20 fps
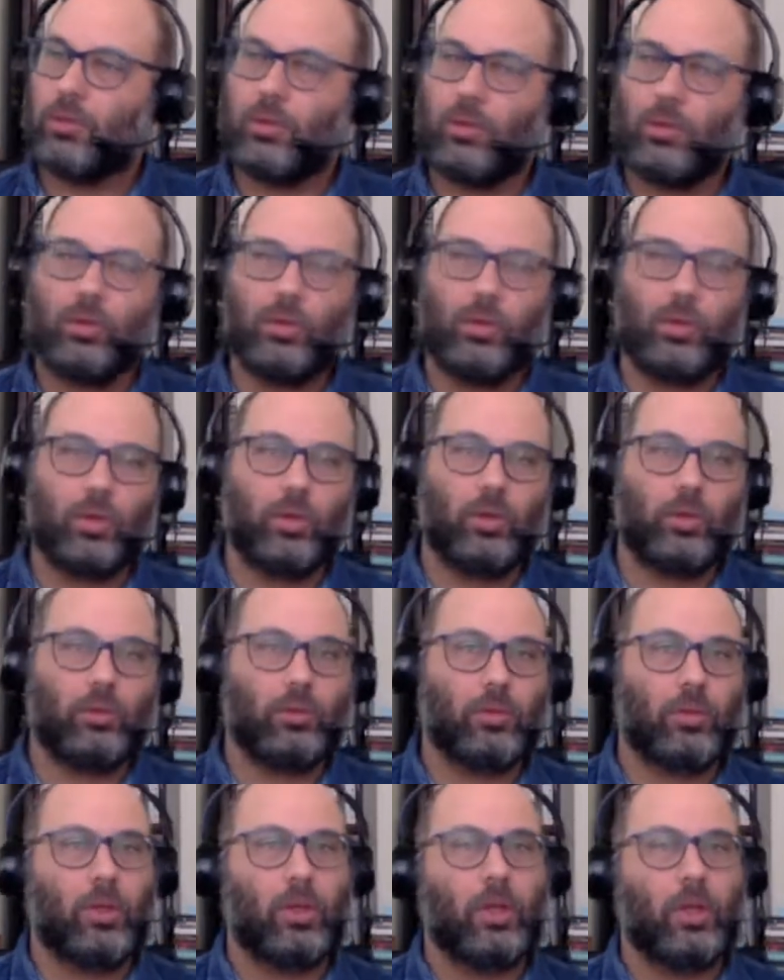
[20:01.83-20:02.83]
you know,
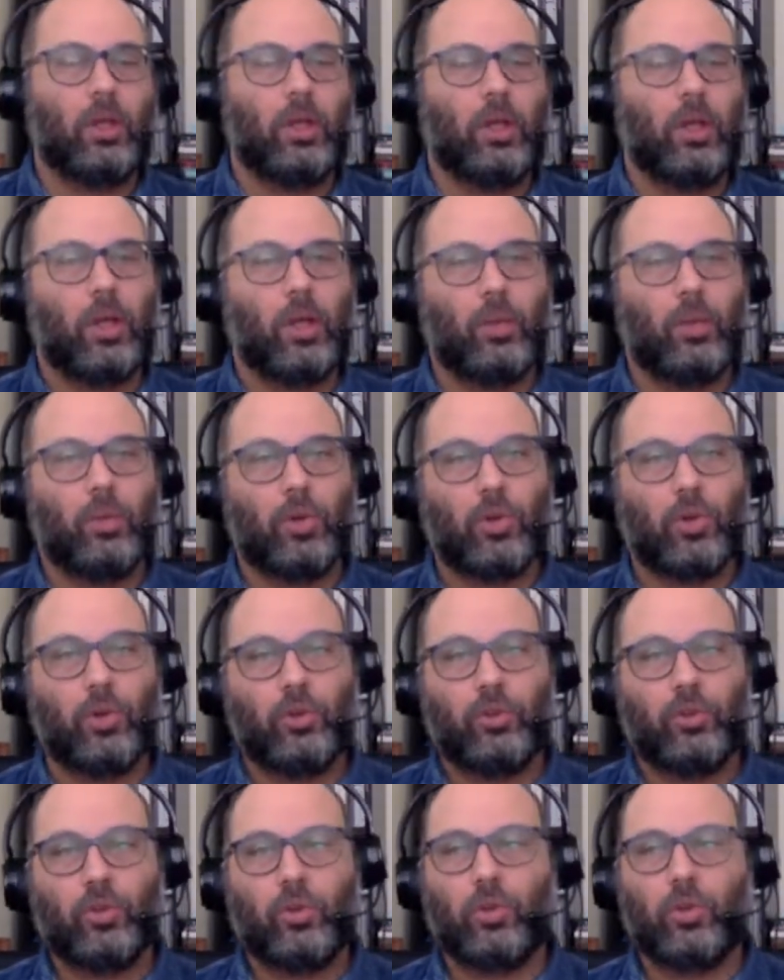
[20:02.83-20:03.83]
but
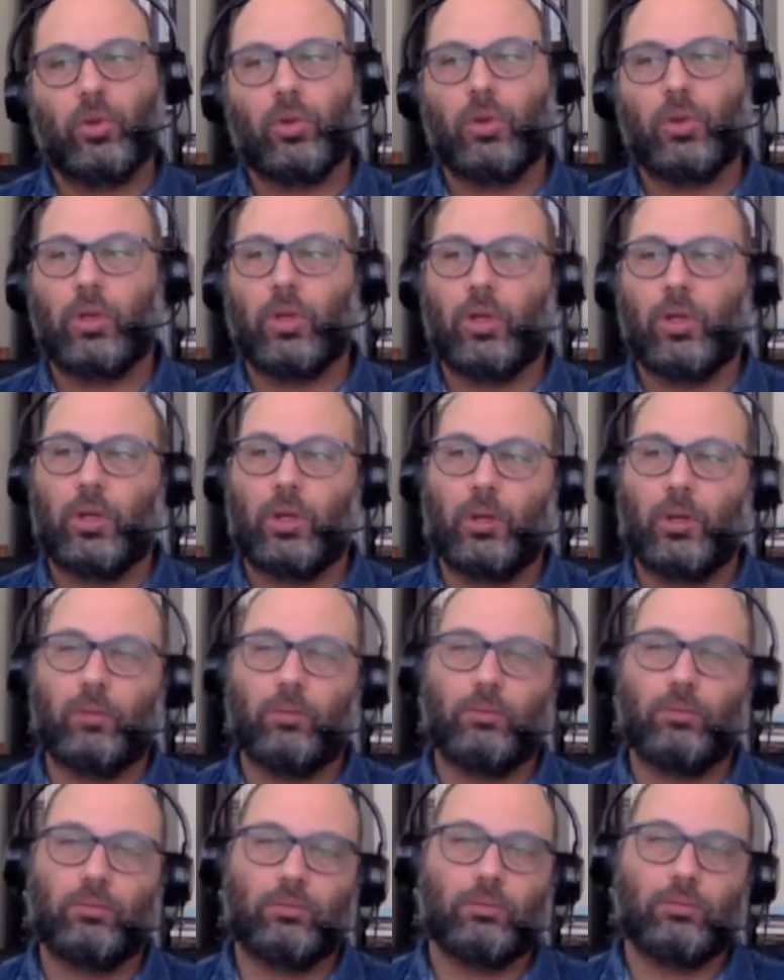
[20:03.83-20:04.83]

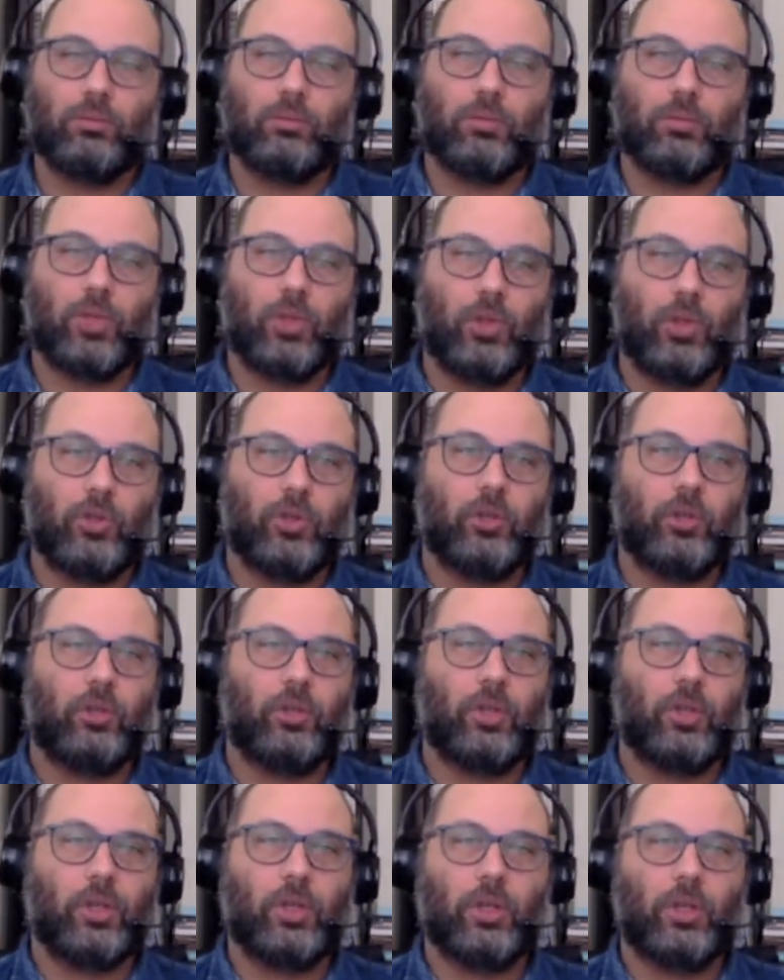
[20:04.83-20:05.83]
also because of
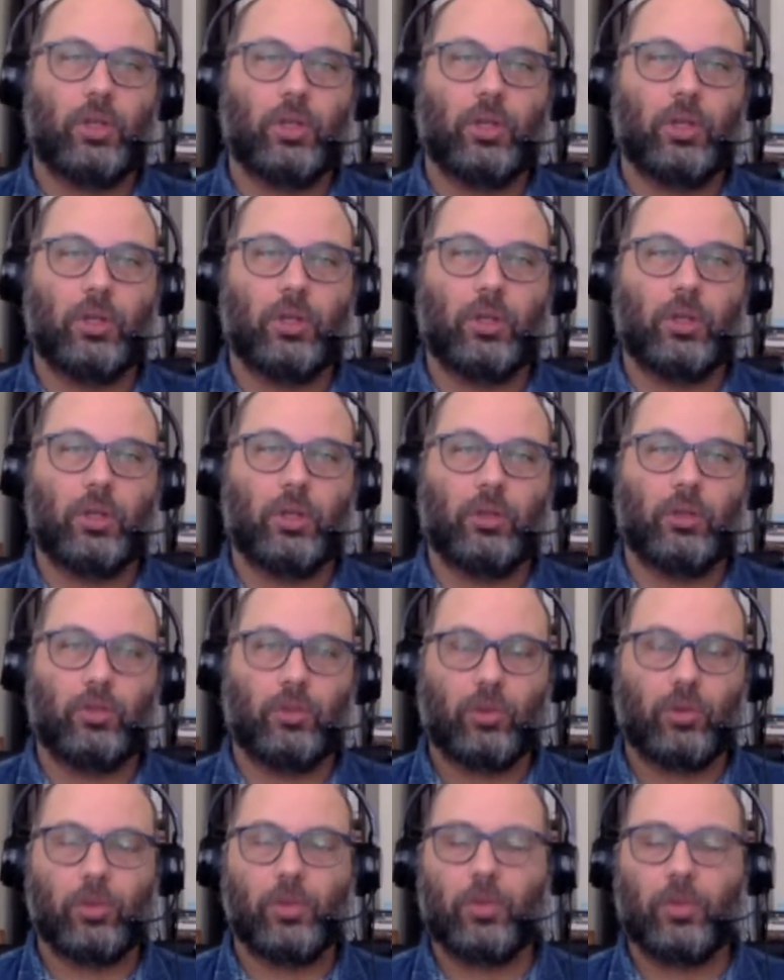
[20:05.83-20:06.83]
the
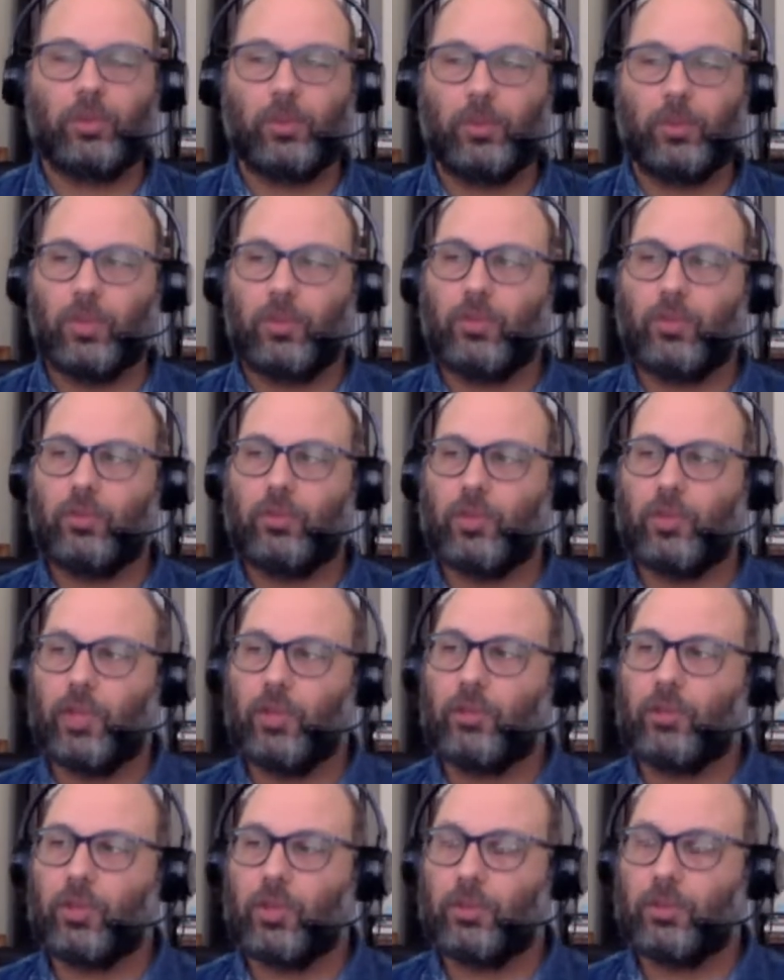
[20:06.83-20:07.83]
historical experience of
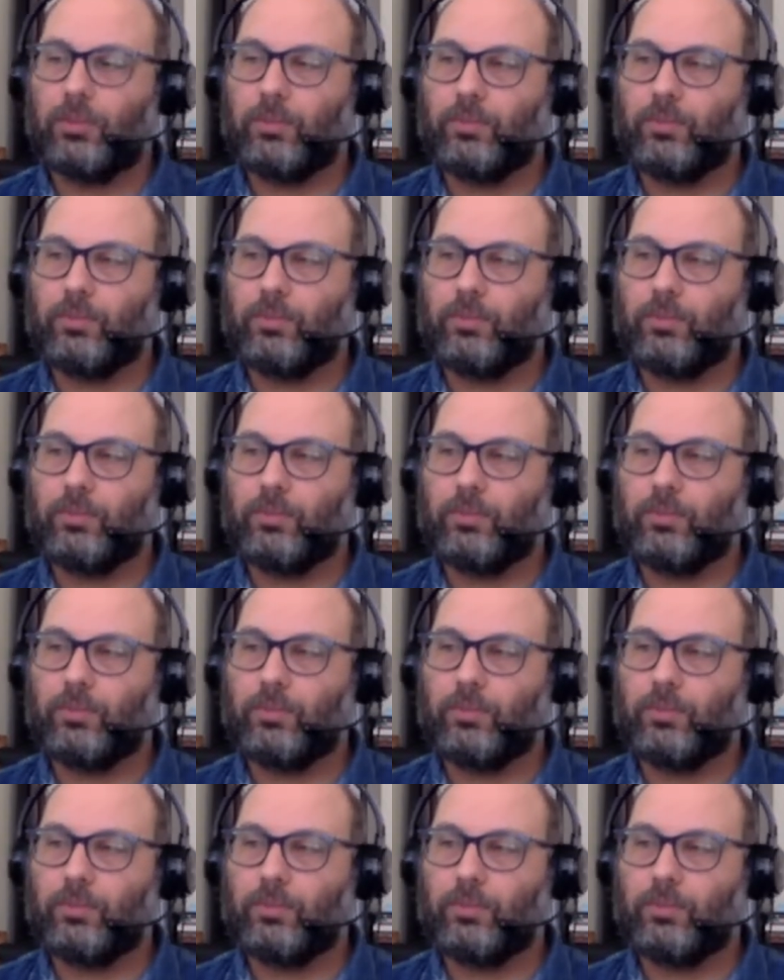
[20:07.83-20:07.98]
slavery.